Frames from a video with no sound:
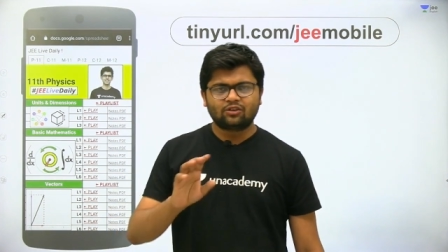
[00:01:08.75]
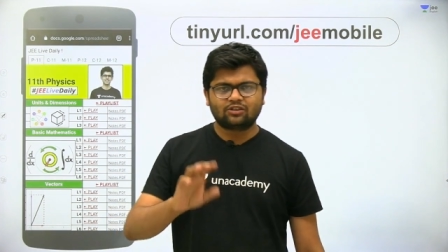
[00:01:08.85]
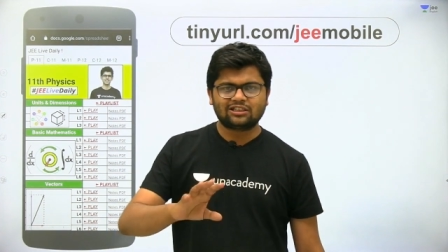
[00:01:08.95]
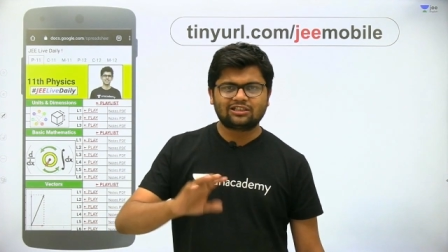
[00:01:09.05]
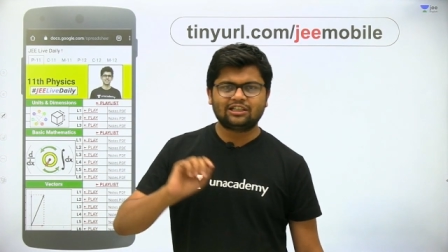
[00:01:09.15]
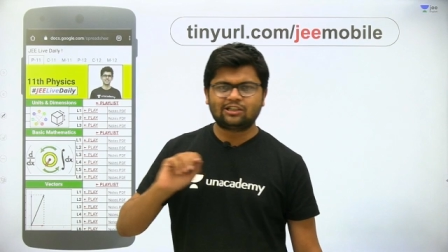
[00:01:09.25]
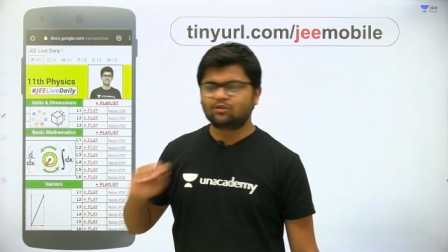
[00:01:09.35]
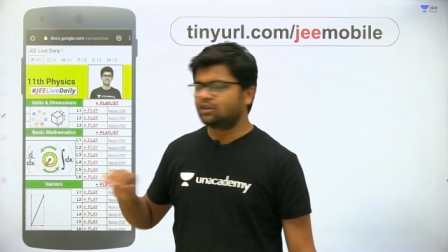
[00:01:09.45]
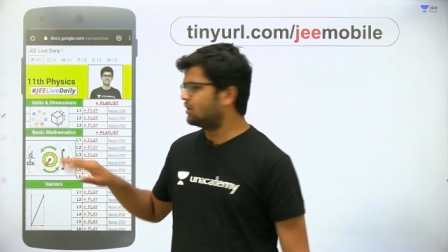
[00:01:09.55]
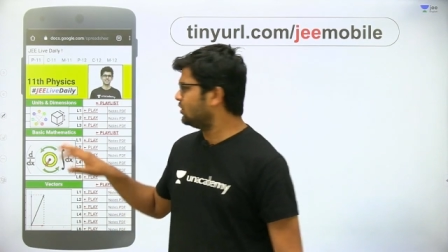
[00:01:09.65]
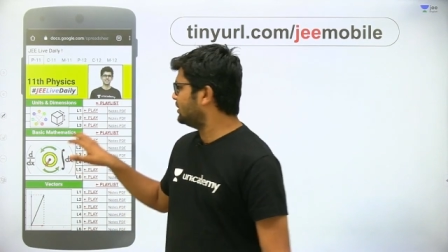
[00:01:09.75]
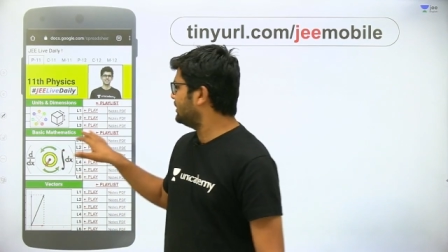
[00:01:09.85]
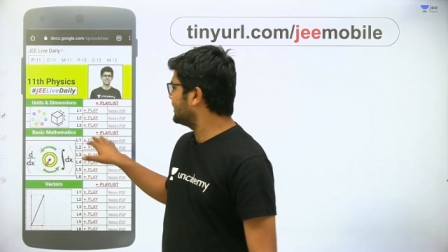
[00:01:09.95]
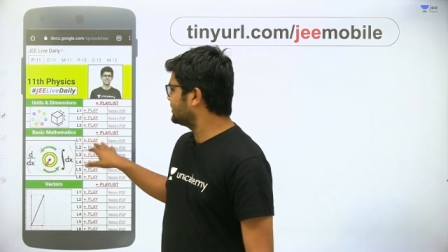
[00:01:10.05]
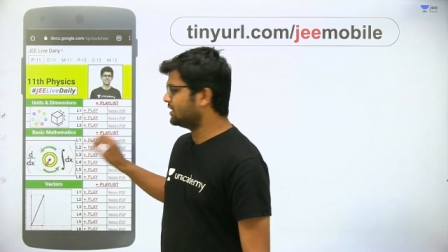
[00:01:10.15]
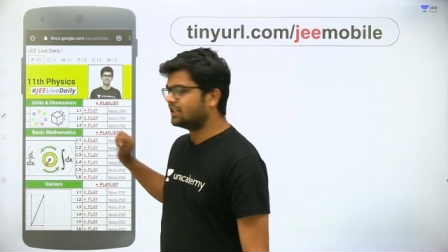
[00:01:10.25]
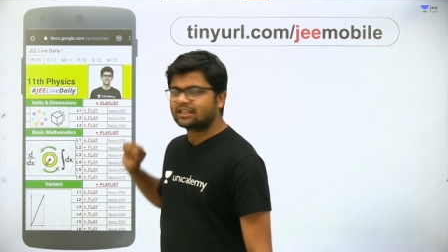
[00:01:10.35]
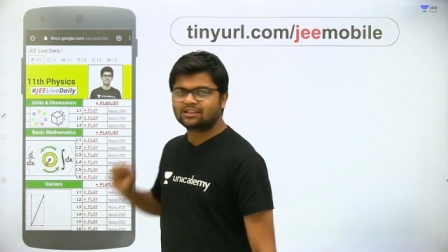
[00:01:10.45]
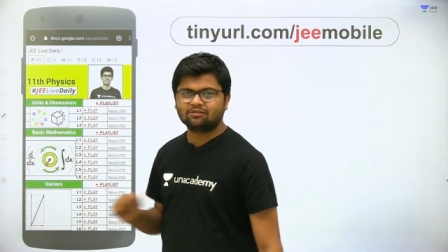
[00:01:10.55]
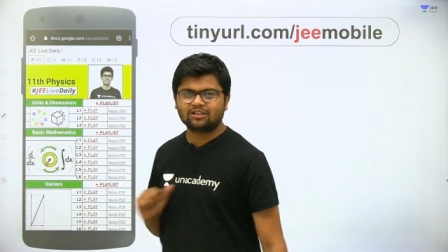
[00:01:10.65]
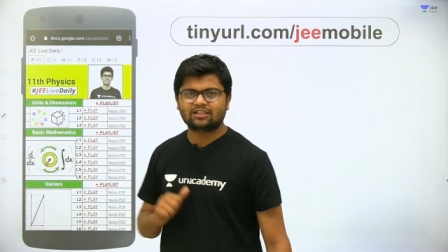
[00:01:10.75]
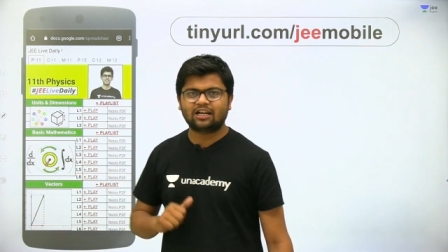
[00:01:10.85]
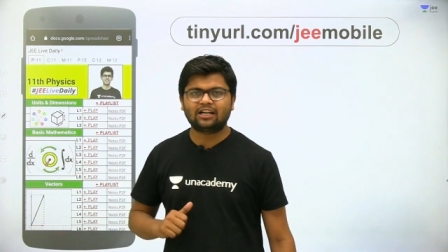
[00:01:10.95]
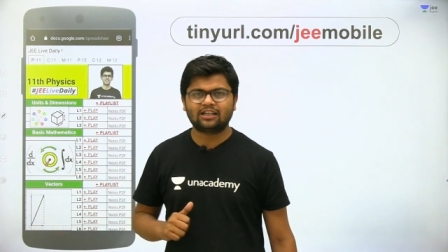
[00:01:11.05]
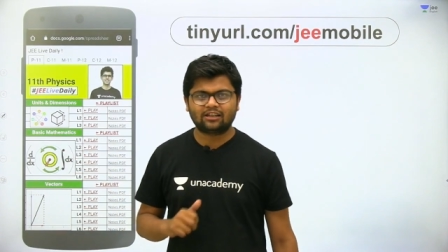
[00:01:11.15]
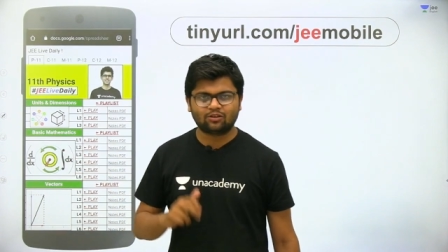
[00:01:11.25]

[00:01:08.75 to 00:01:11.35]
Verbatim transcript: You just need to click on the lecture, the lecture will start,